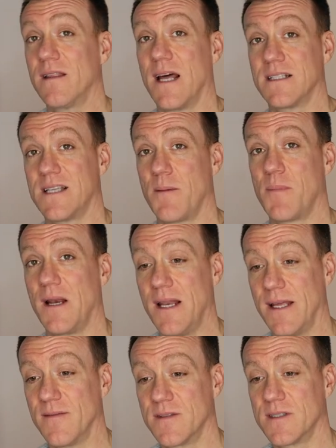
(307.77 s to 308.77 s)
that's our
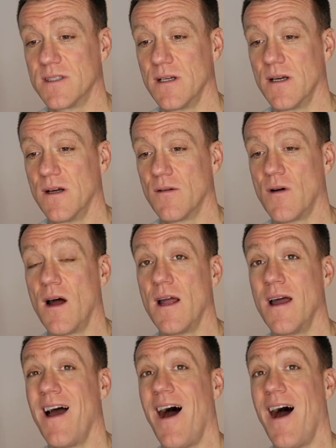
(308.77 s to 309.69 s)
beliefs, right?